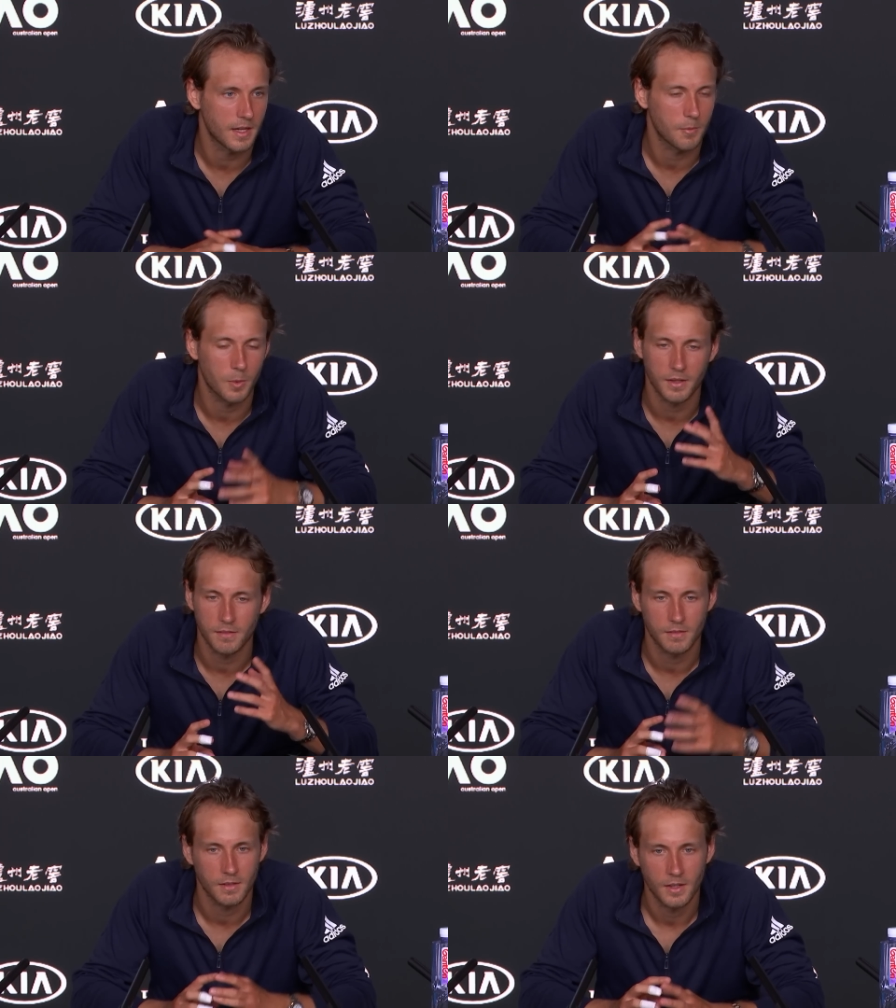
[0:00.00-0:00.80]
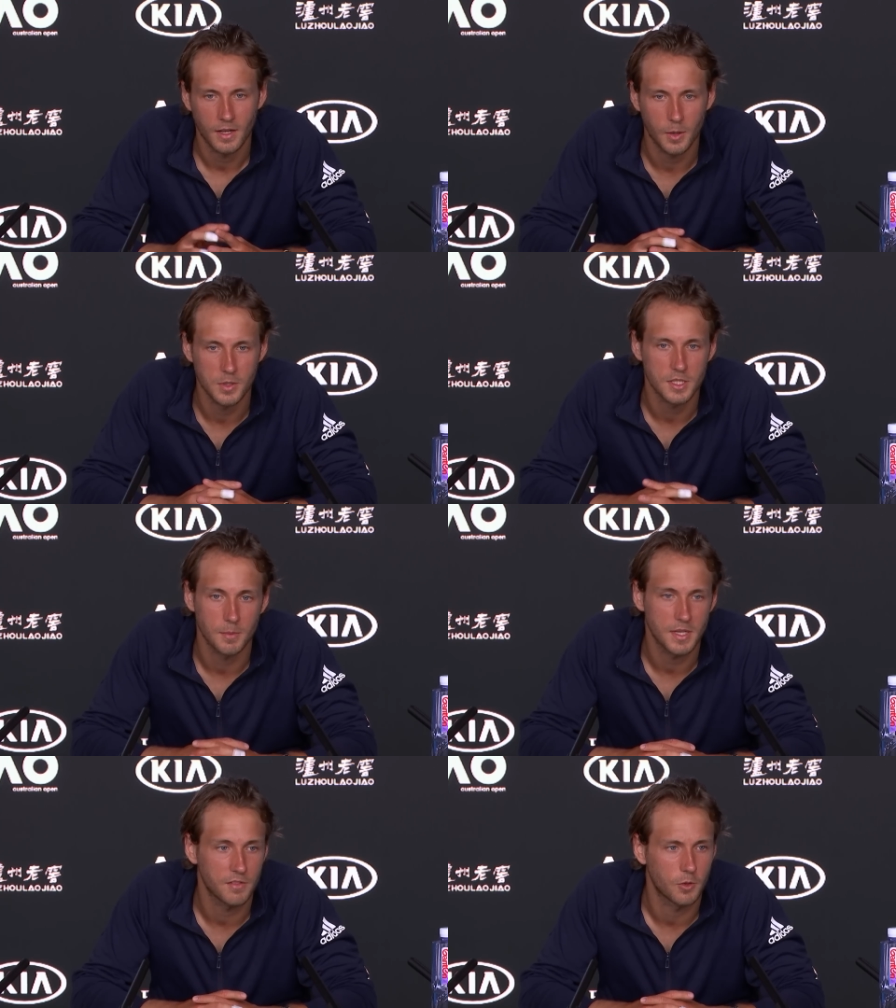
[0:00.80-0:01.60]
I went, I was
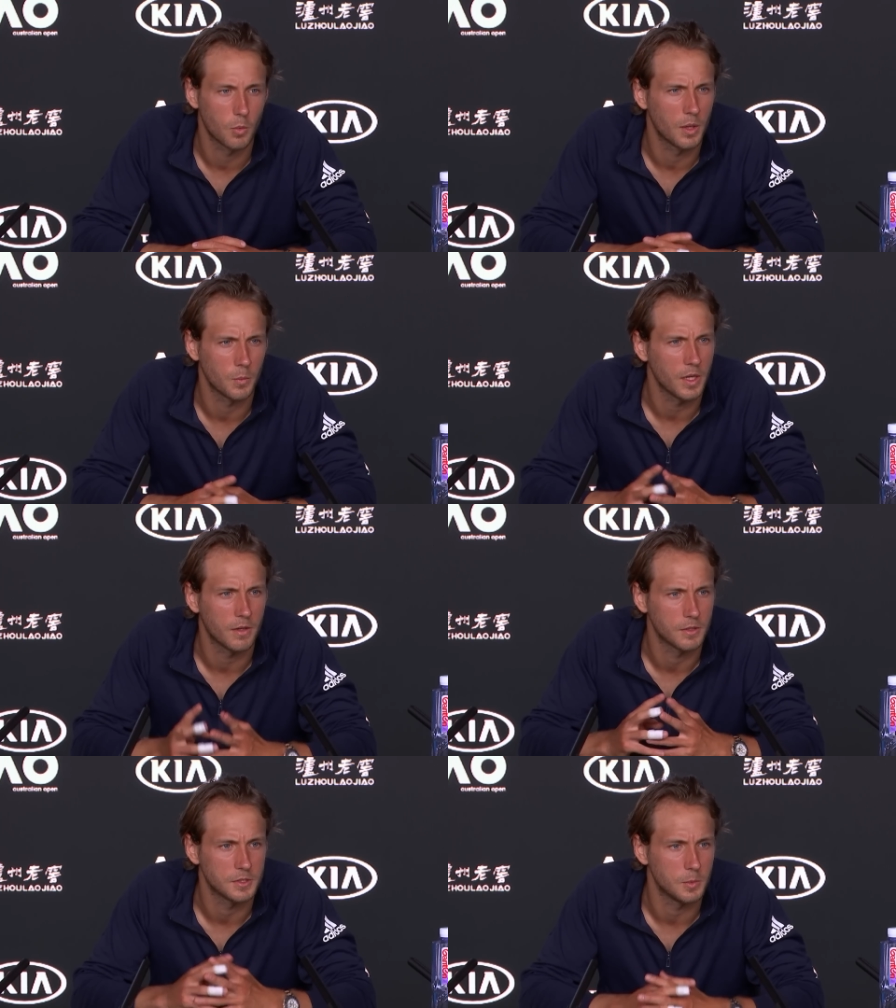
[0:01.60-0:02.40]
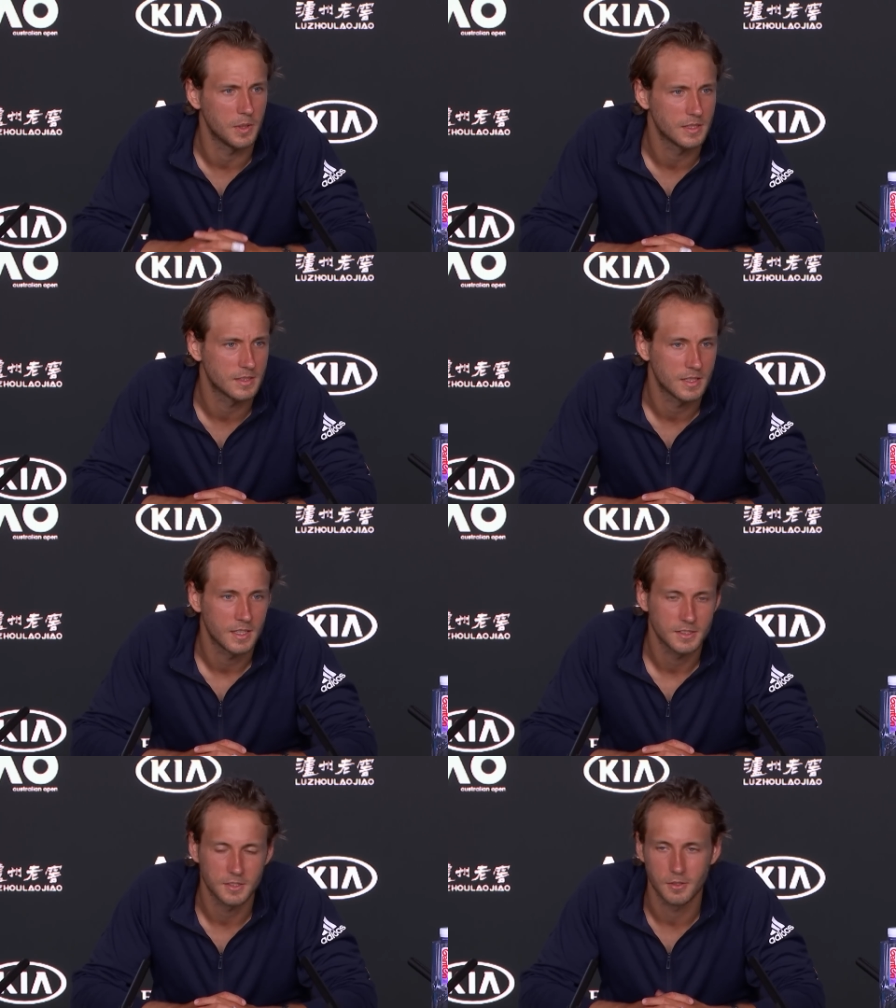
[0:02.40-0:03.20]
top ten for one week or two weeks,
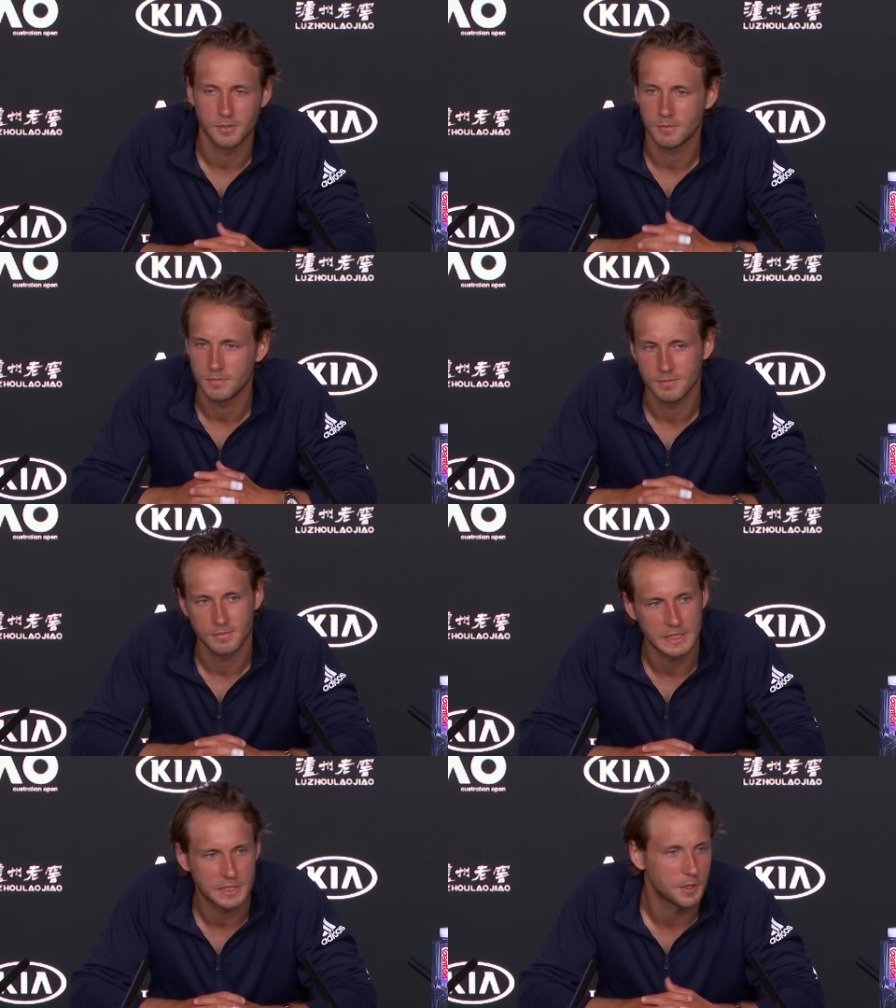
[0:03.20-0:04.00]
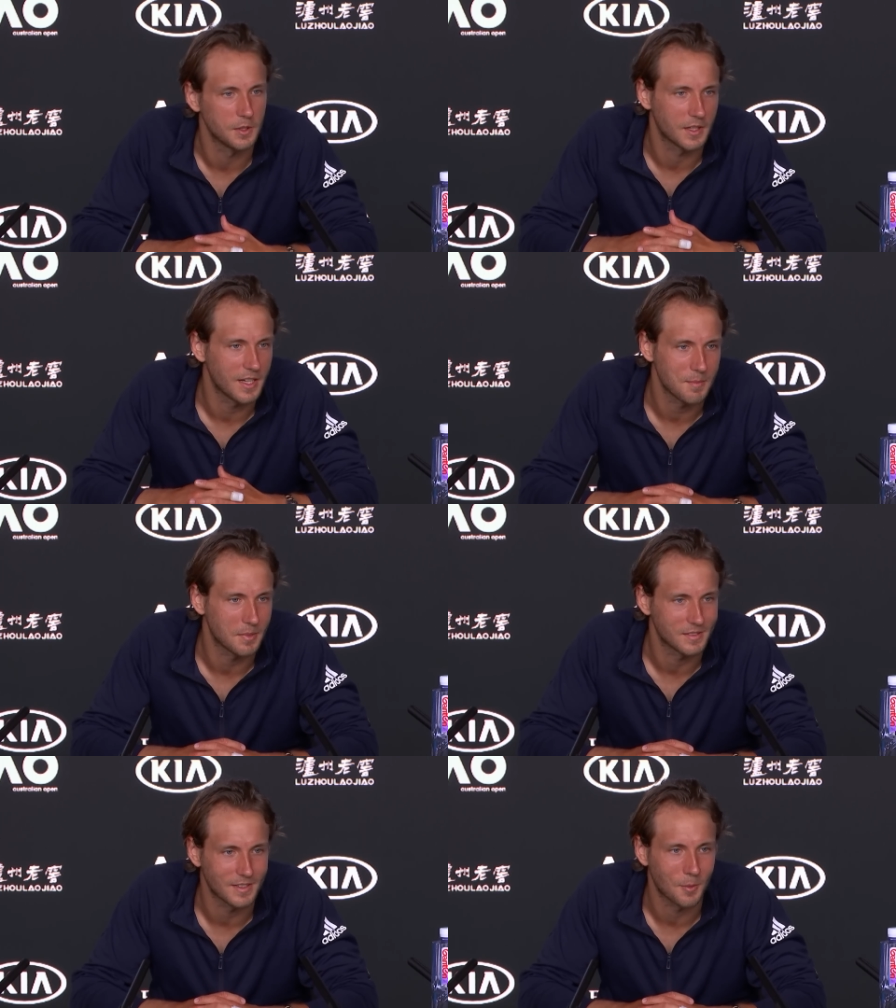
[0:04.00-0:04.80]
so it's good, okay.
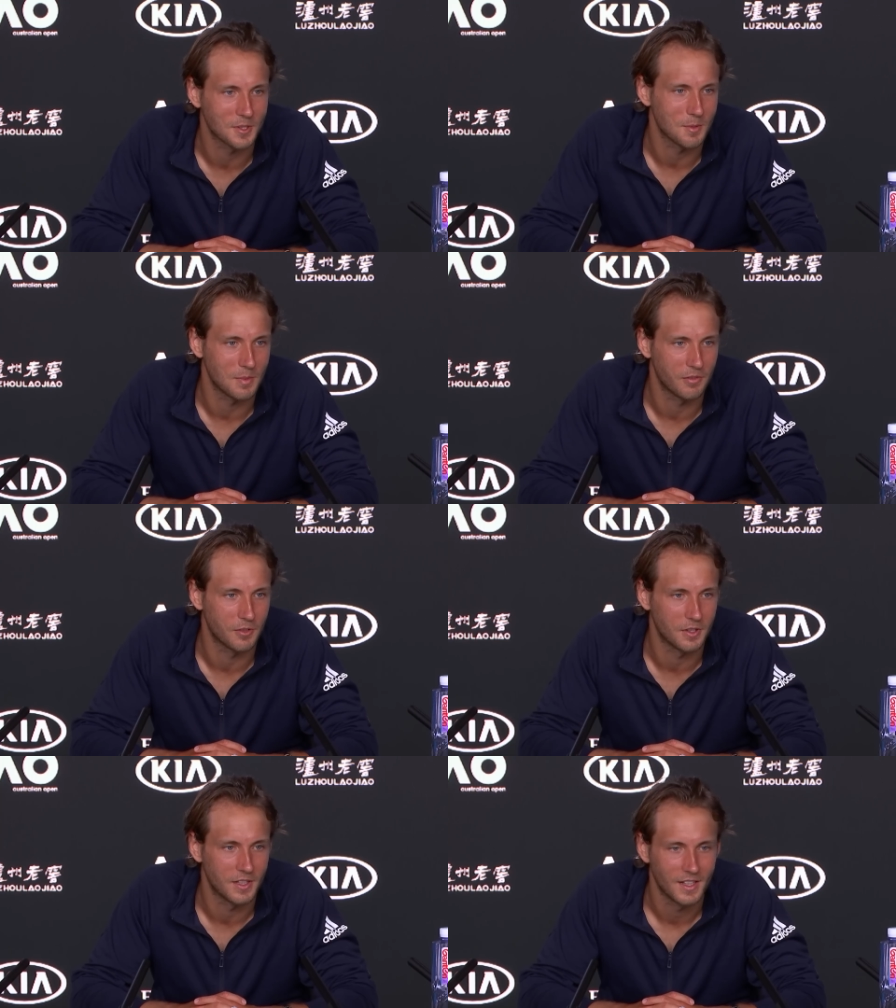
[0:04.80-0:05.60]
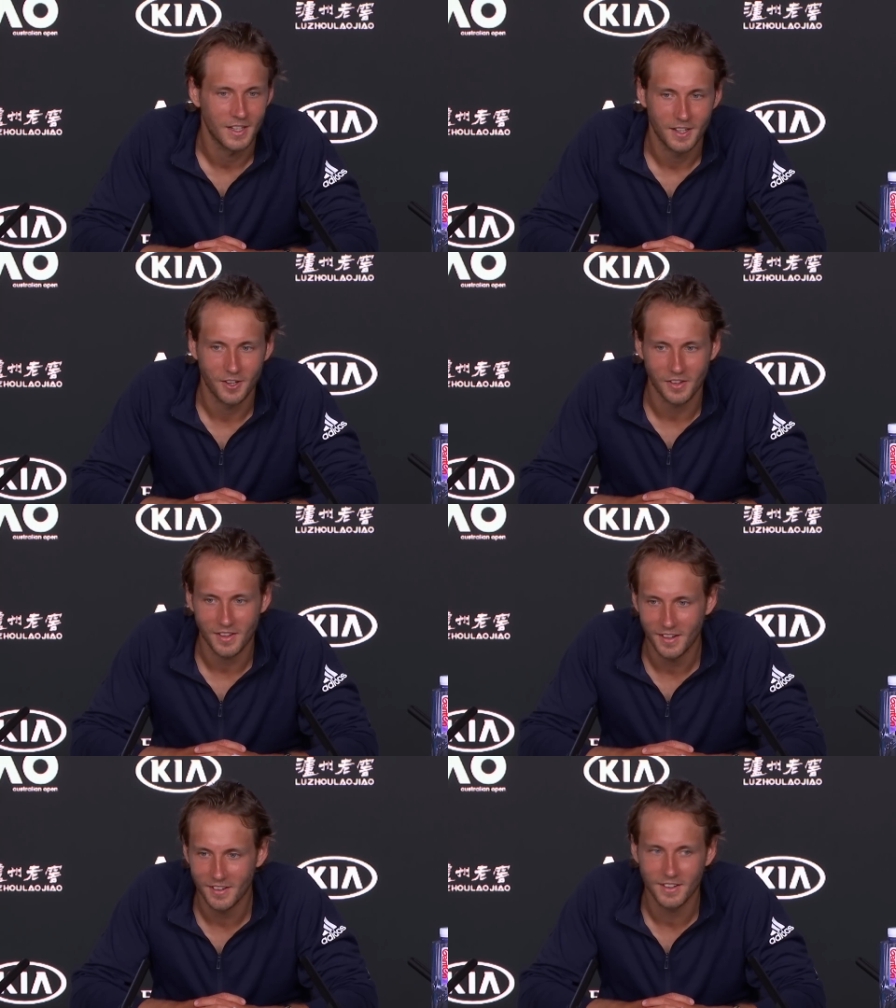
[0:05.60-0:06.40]
But I want to be for a
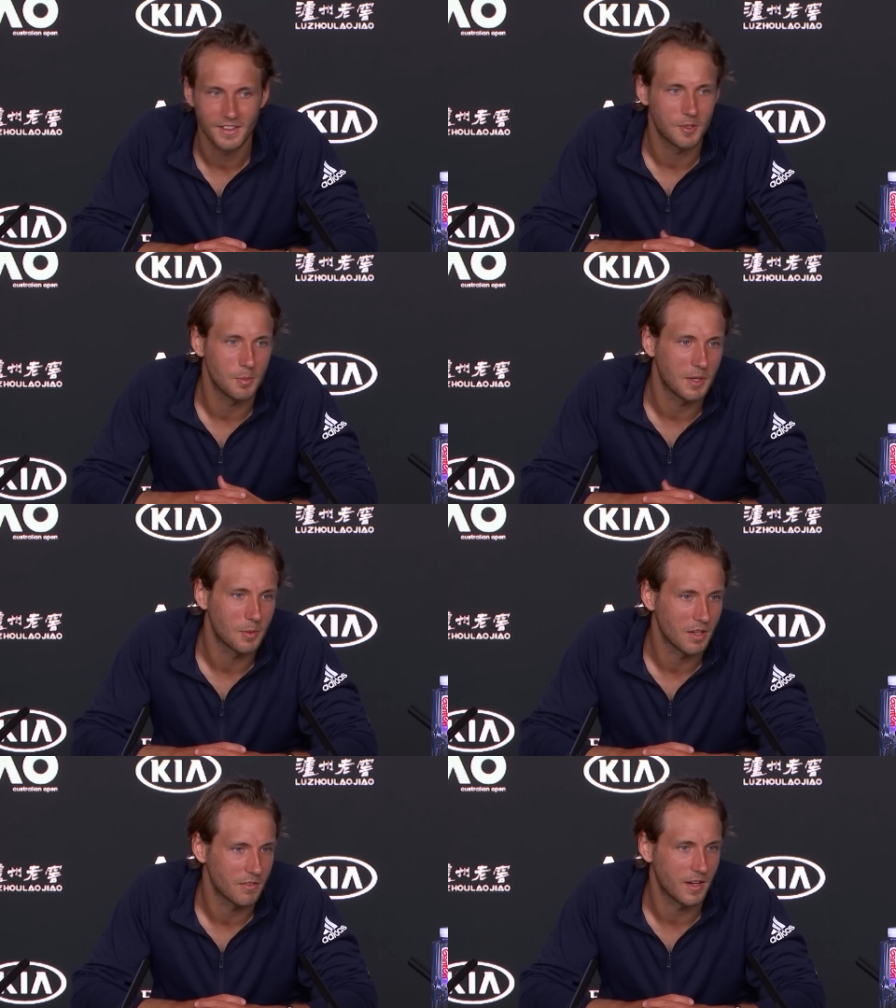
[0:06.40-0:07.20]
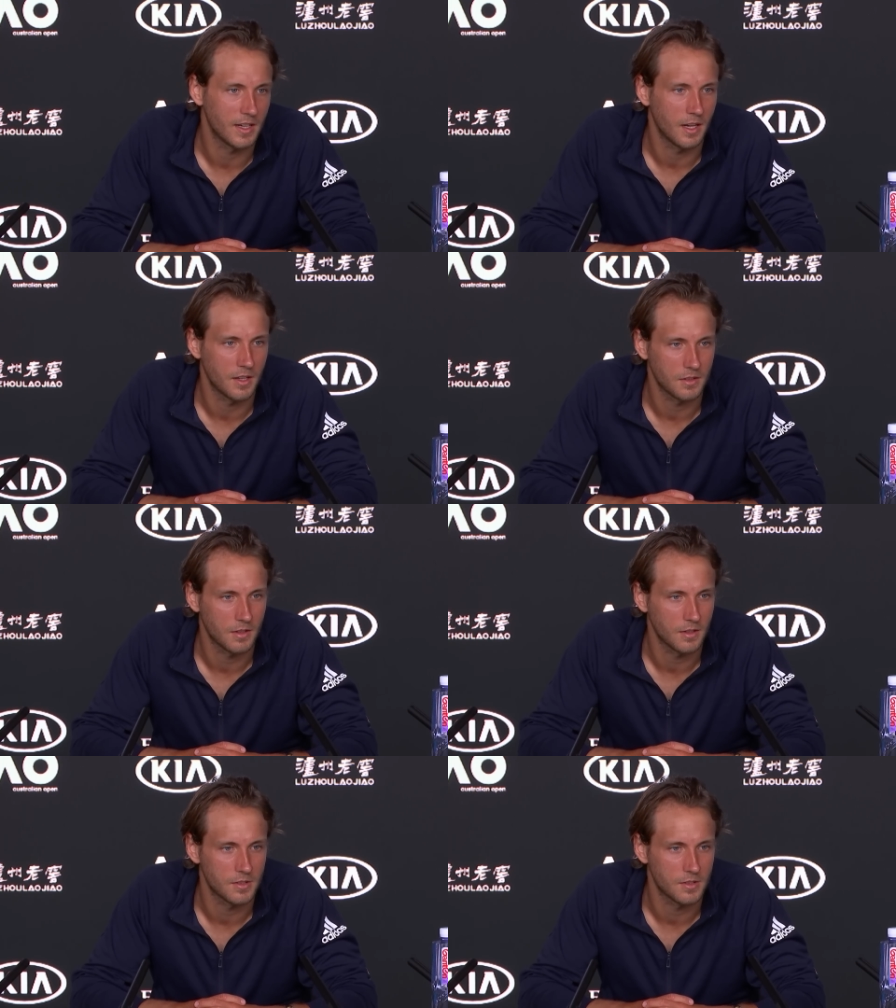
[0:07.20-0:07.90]
year and to be qualified in London.